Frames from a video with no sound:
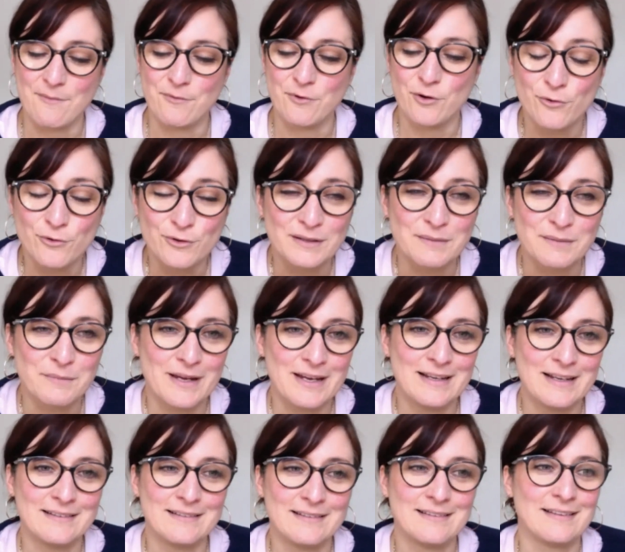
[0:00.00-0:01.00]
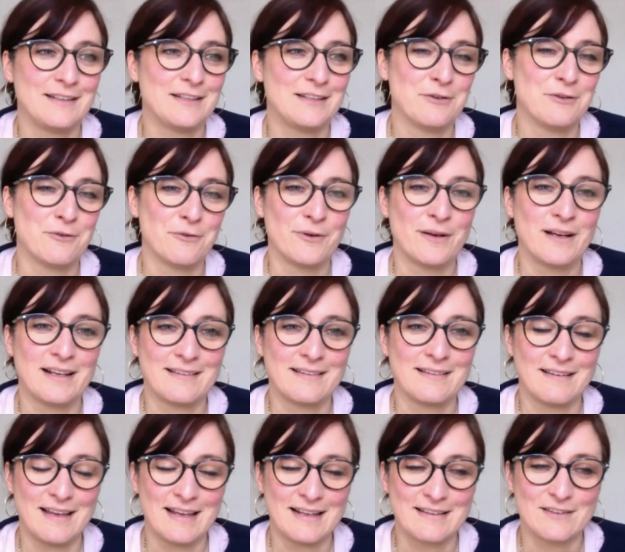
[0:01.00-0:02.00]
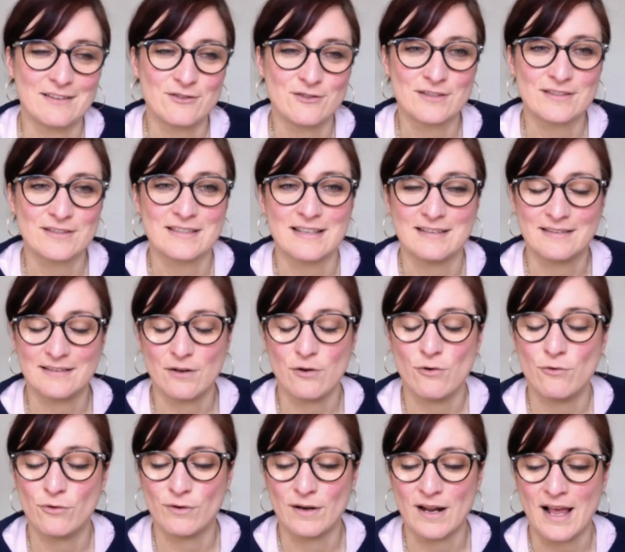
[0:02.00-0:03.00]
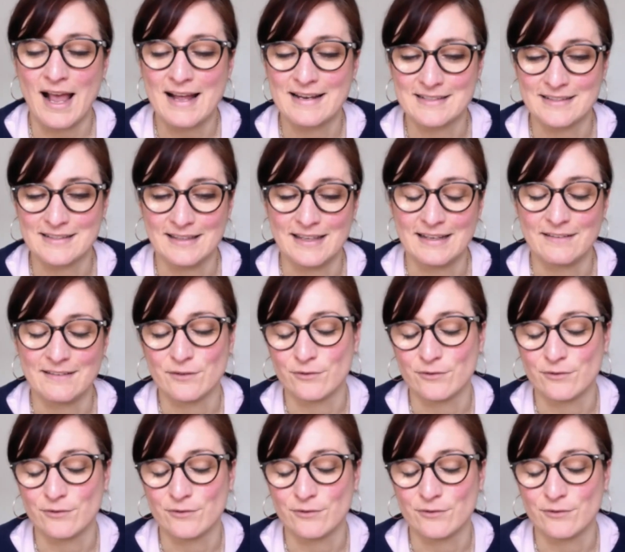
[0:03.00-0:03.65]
loading bays. You know, it's just this whole added thing.